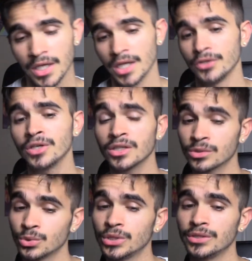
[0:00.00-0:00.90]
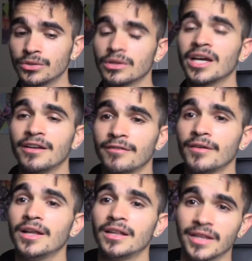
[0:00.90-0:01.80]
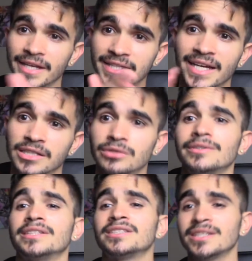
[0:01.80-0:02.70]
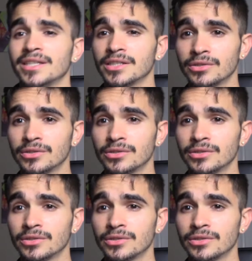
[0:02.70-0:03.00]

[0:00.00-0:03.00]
and you got to treat your life like that to an extent,